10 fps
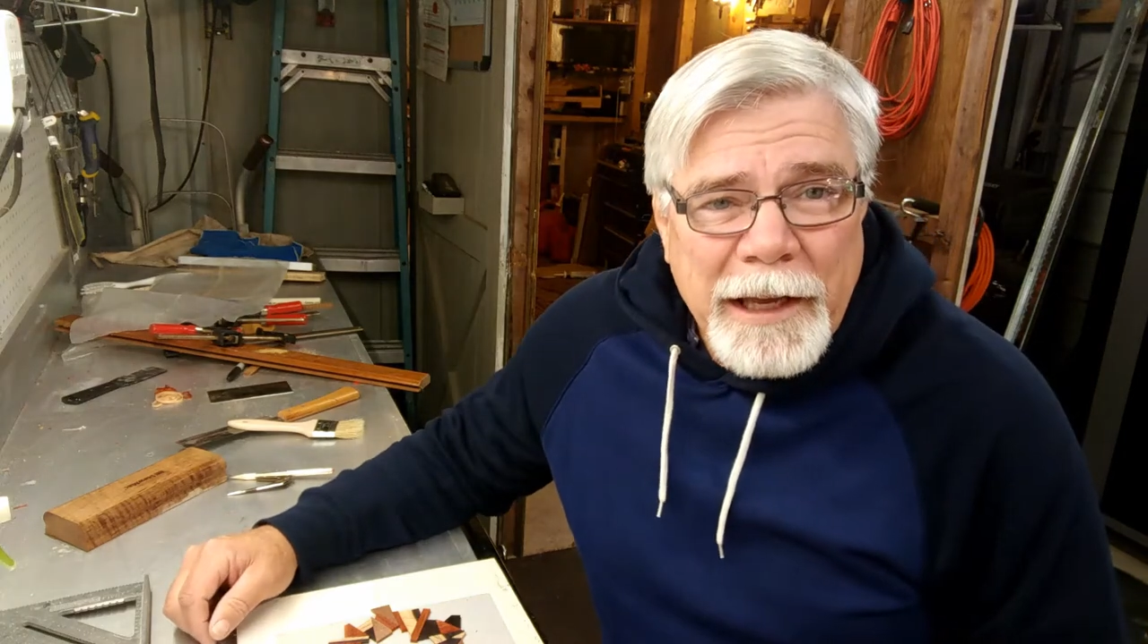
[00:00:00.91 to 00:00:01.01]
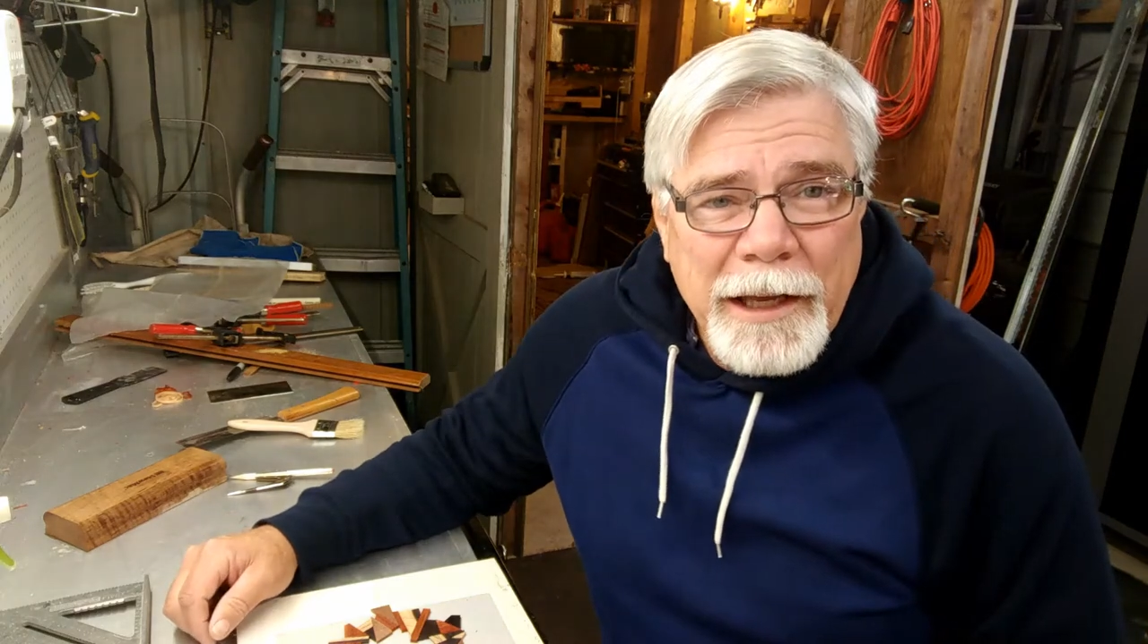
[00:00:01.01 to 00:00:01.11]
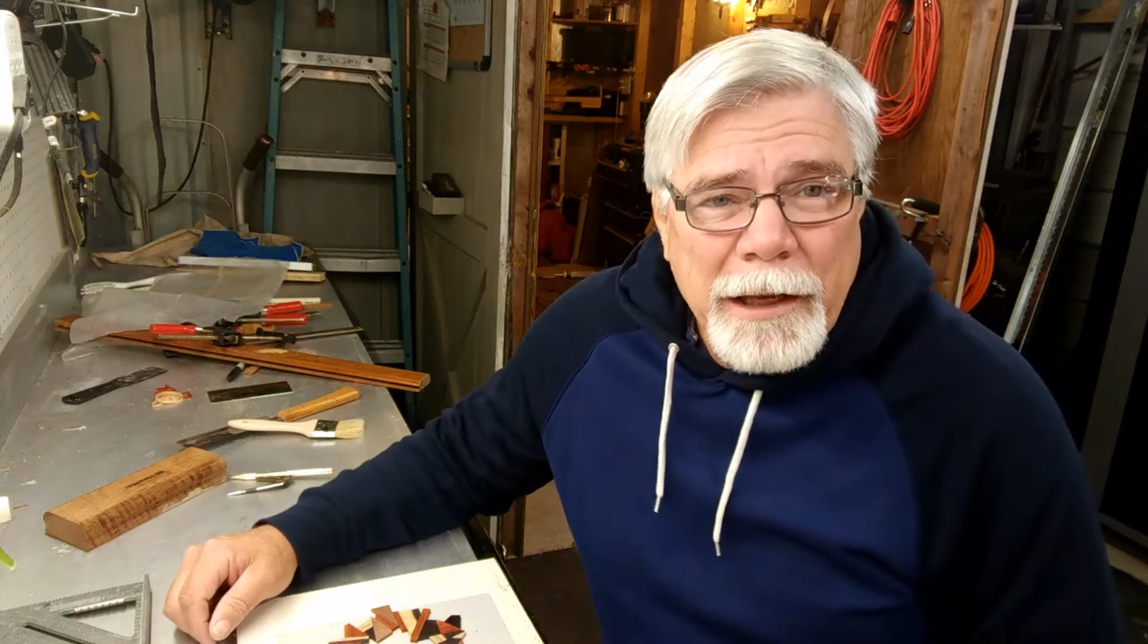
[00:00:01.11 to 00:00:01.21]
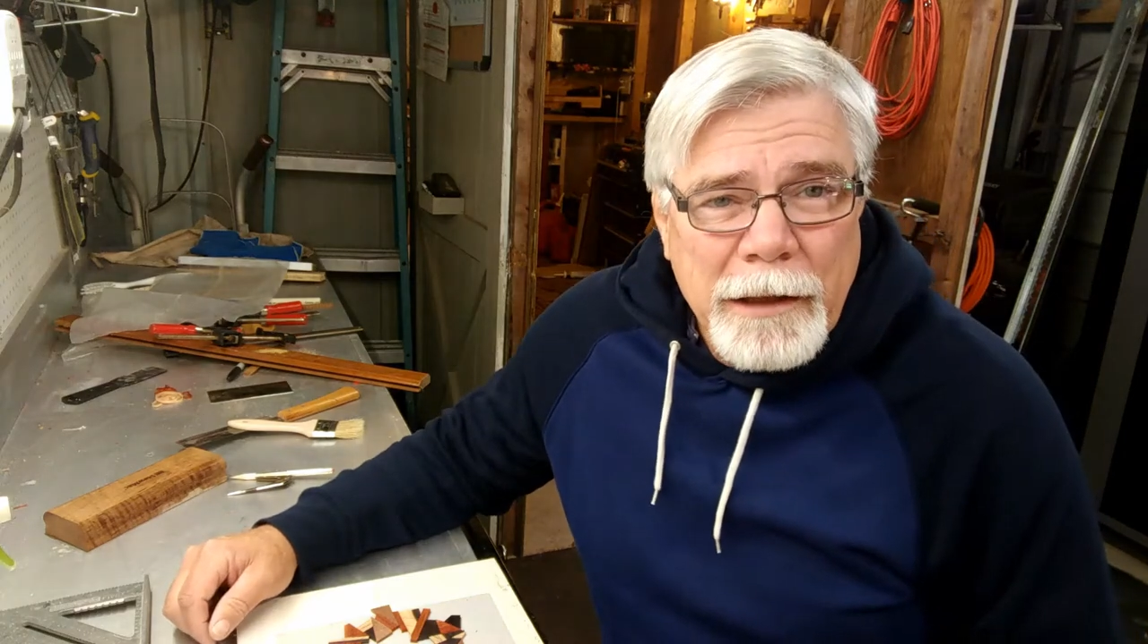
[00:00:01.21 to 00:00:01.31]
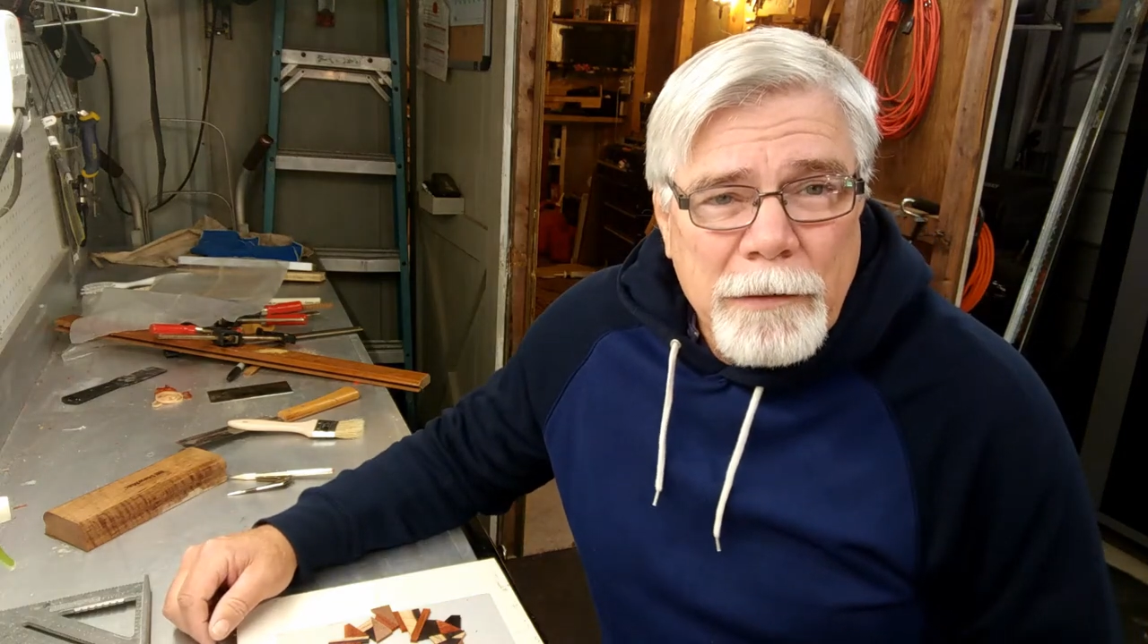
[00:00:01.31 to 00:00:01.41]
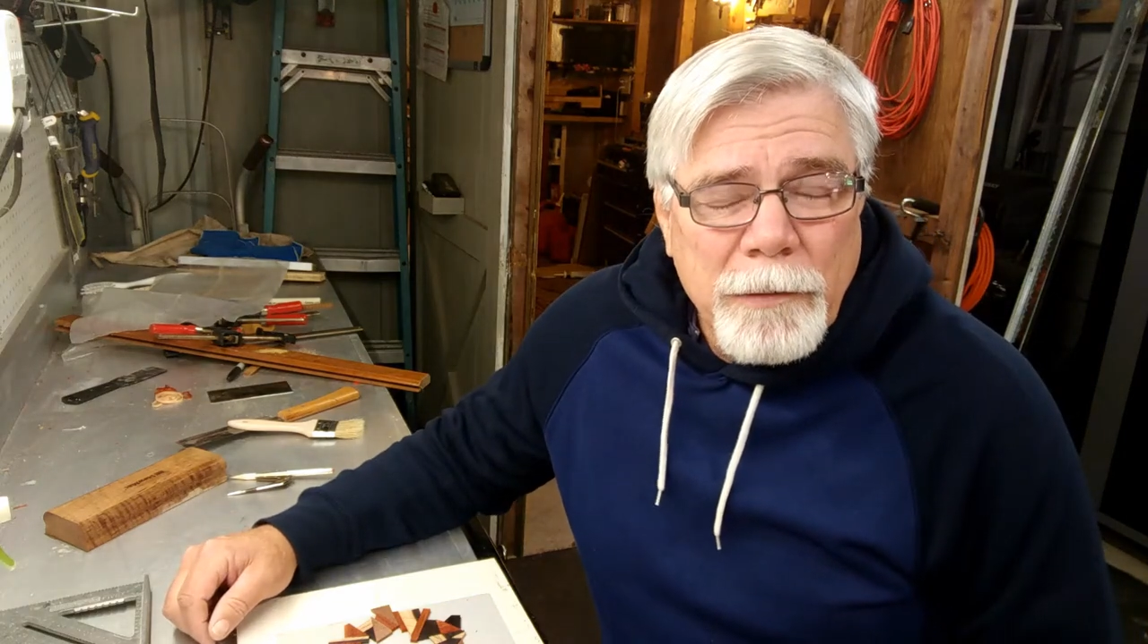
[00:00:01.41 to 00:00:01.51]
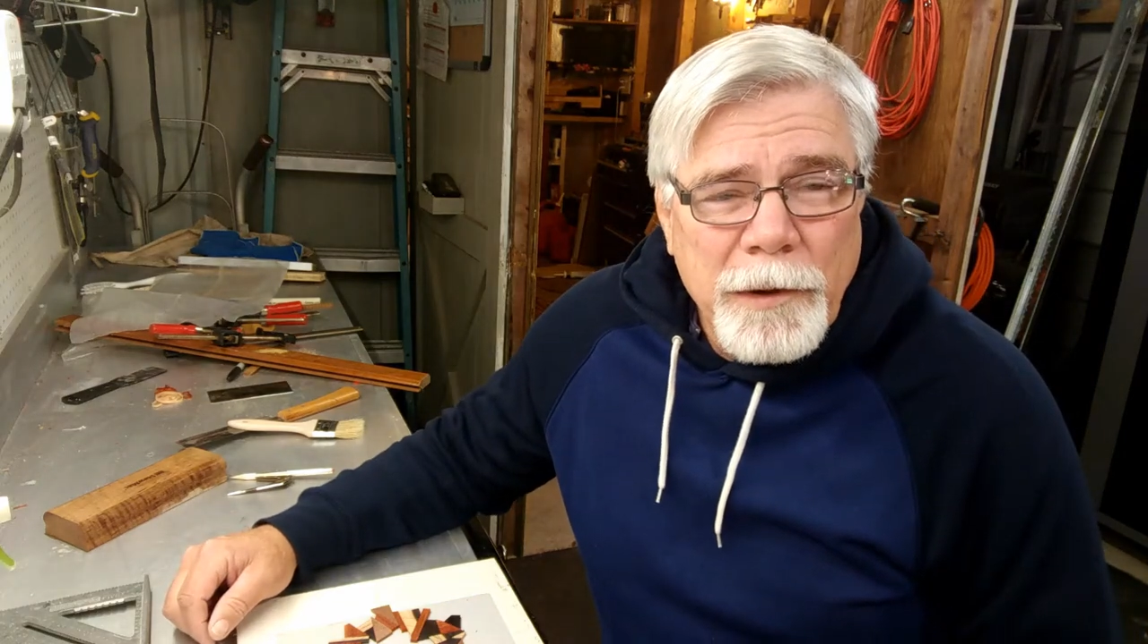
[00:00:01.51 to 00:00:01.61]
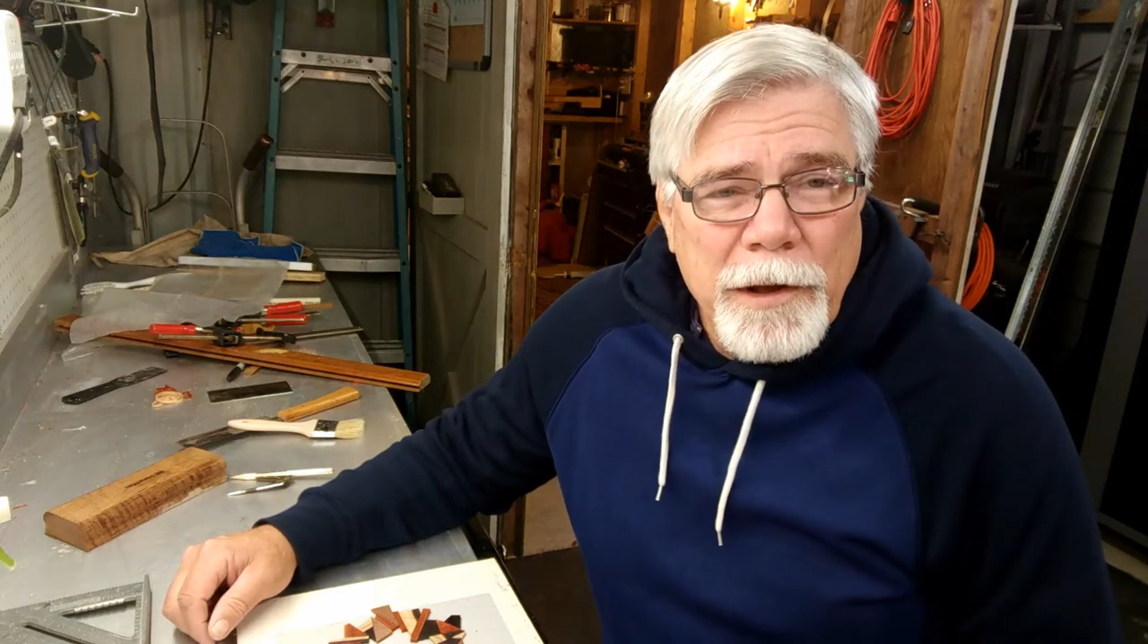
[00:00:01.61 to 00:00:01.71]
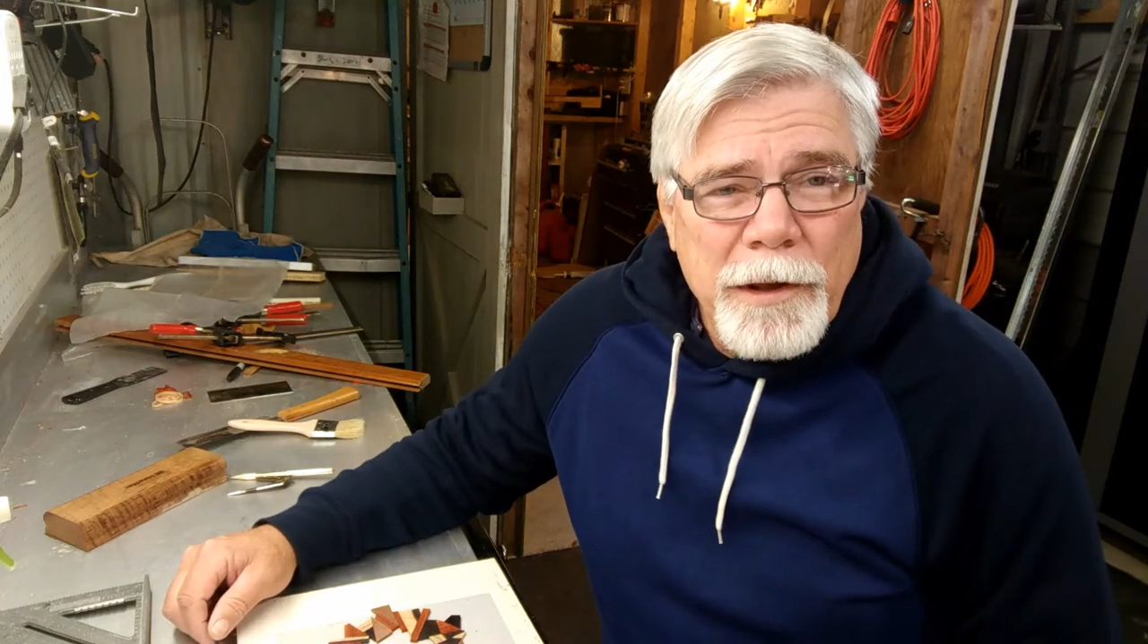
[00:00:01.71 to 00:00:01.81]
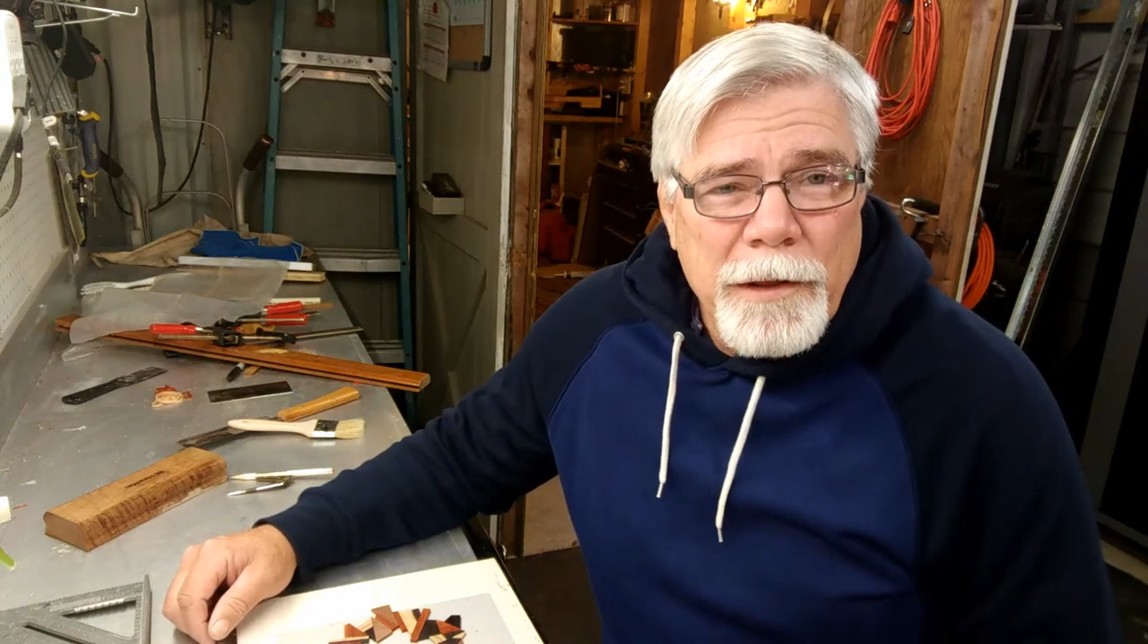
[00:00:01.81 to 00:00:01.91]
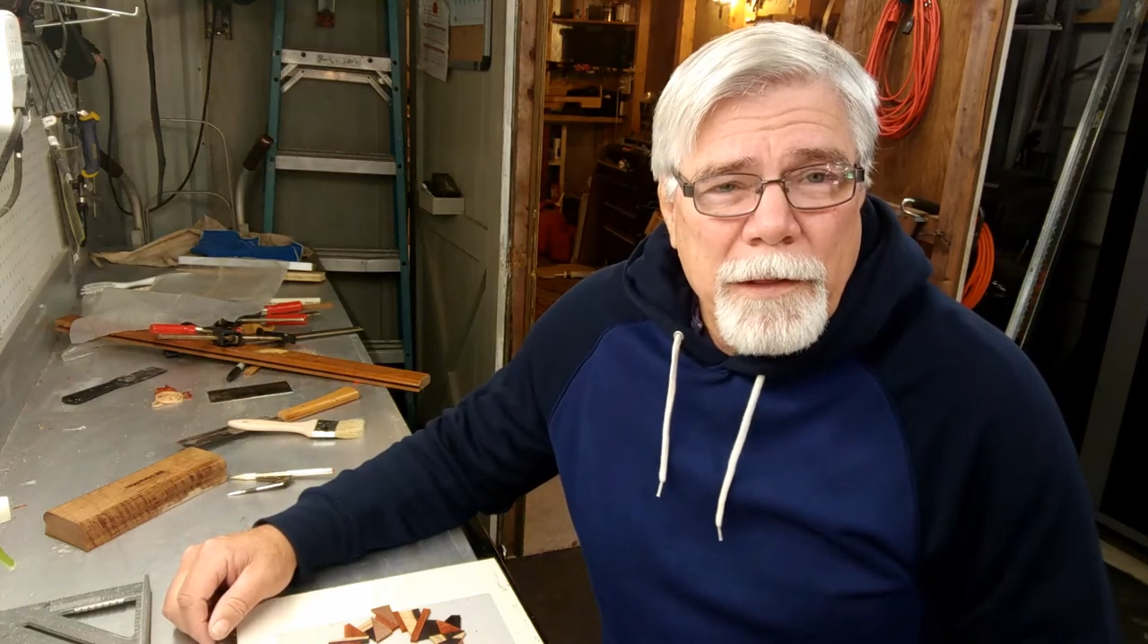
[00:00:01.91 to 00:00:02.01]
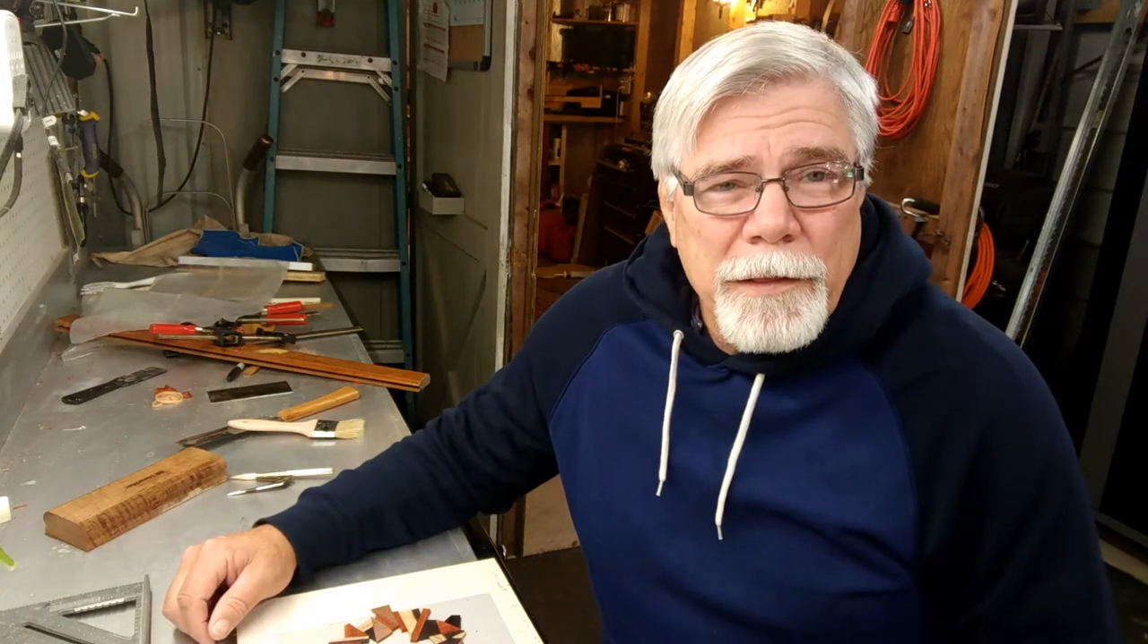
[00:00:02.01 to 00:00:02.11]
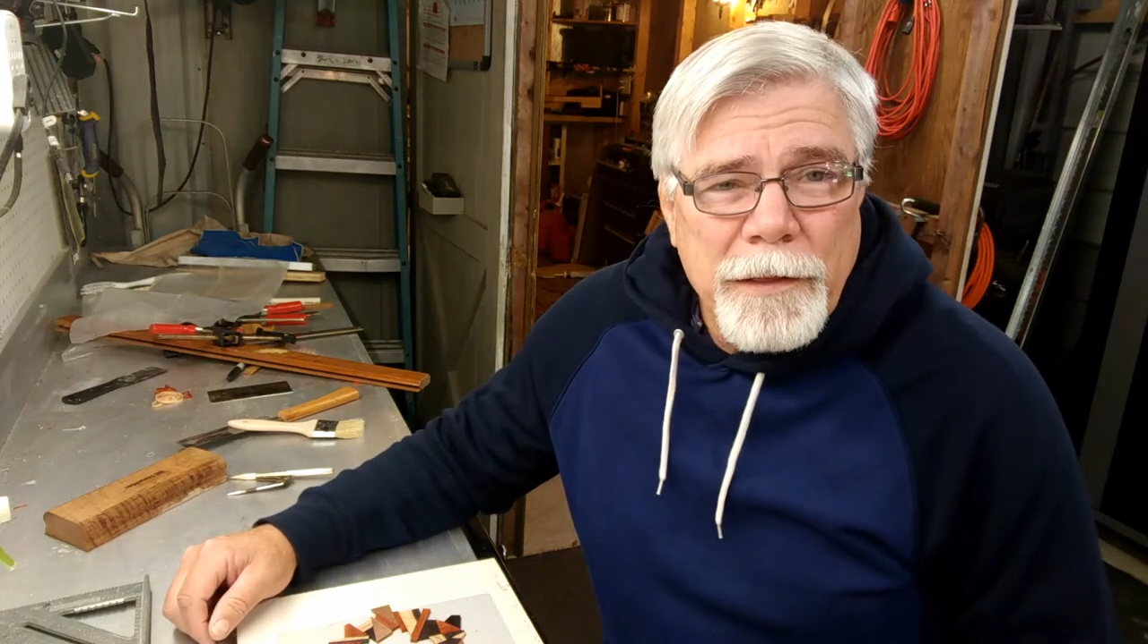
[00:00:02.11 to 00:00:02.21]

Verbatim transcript: ahead with